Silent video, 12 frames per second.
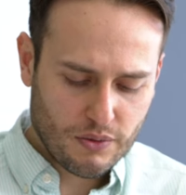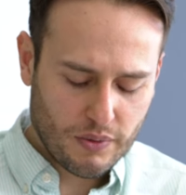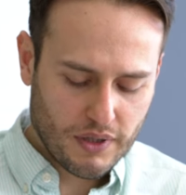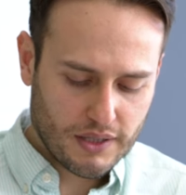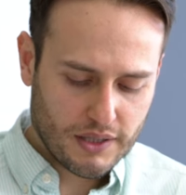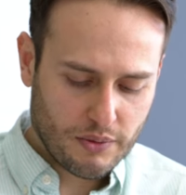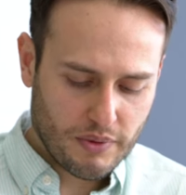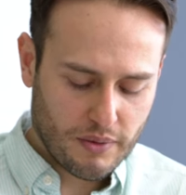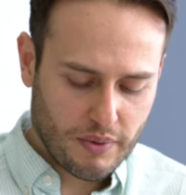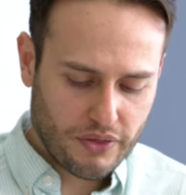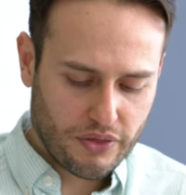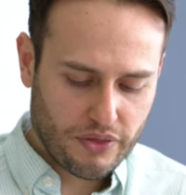l- a little bit
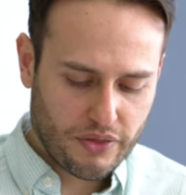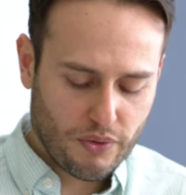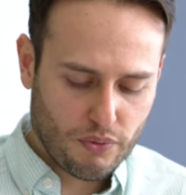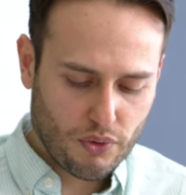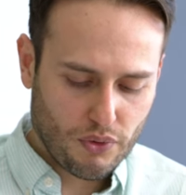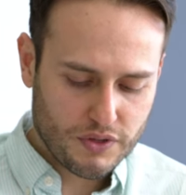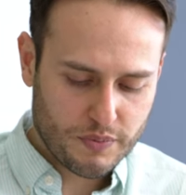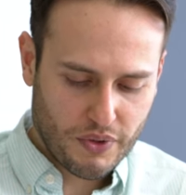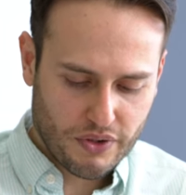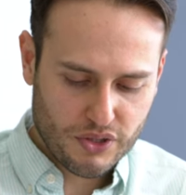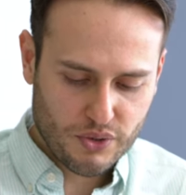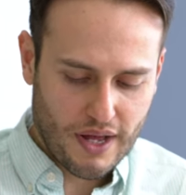about the role of
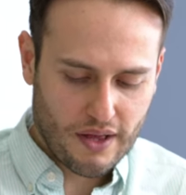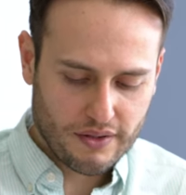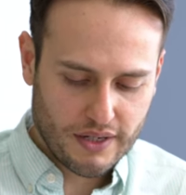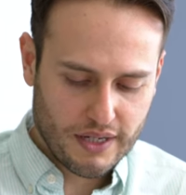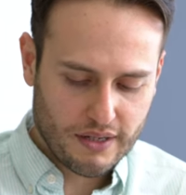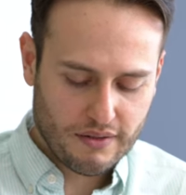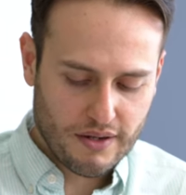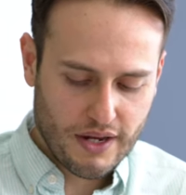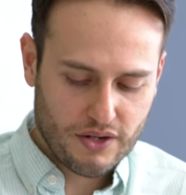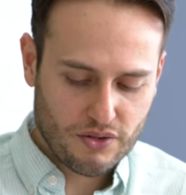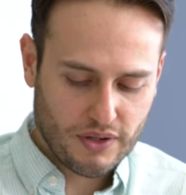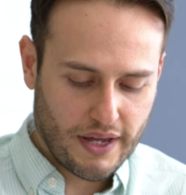spirituality
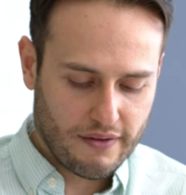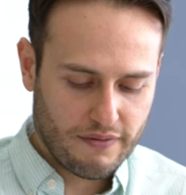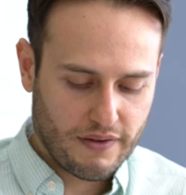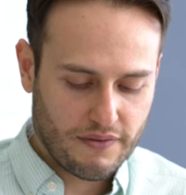in your life,